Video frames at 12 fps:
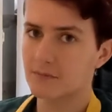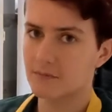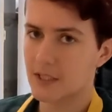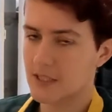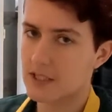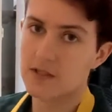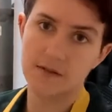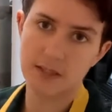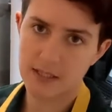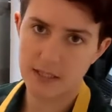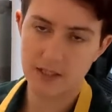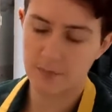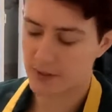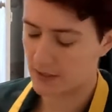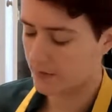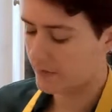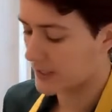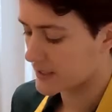This is a bit
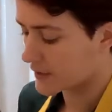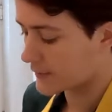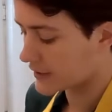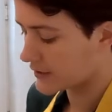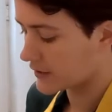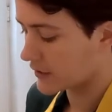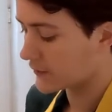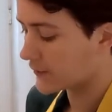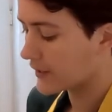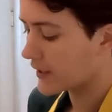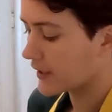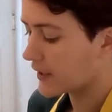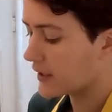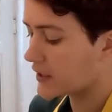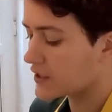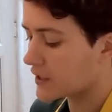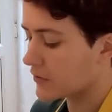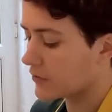of guesstimate. So in
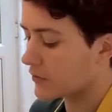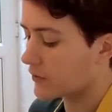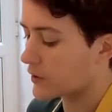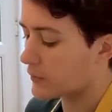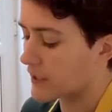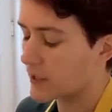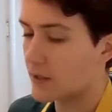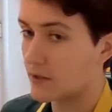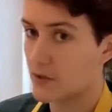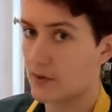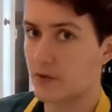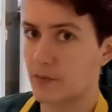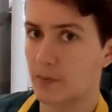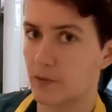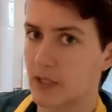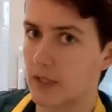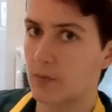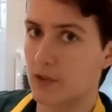general with baking you do have to be
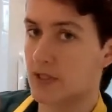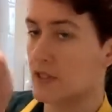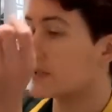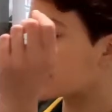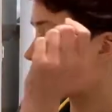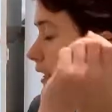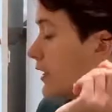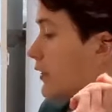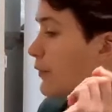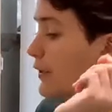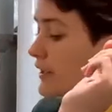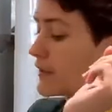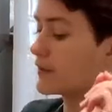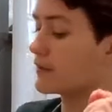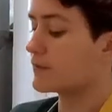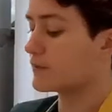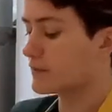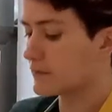pretty precise, but
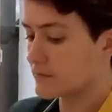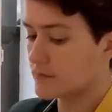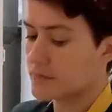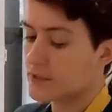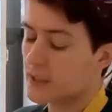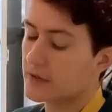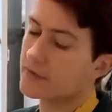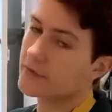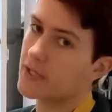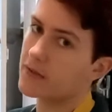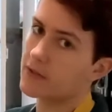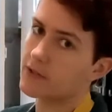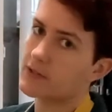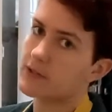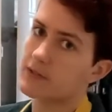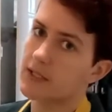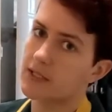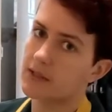kind of
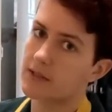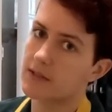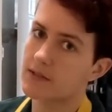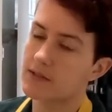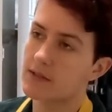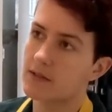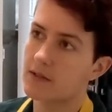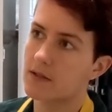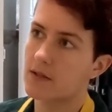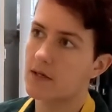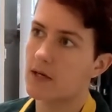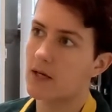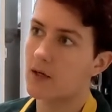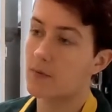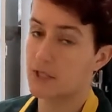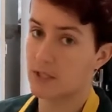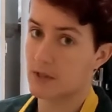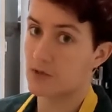flavors like this,
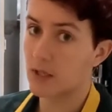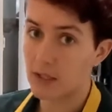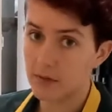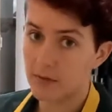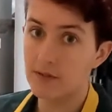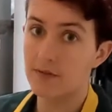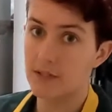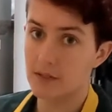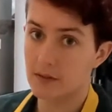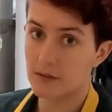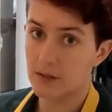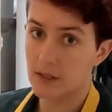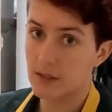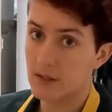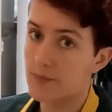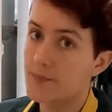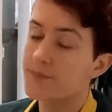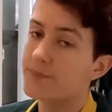particularly dry flavors in a
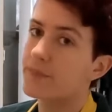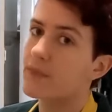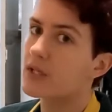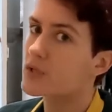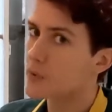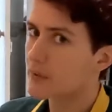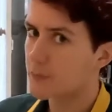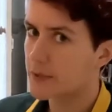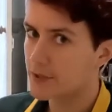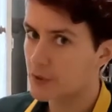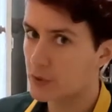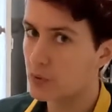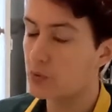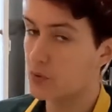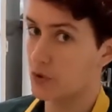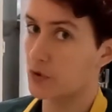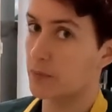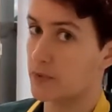cookie, don't have to be
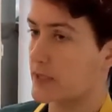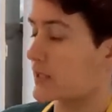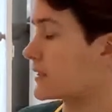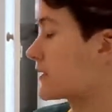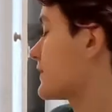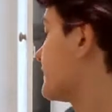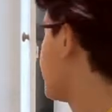too precise.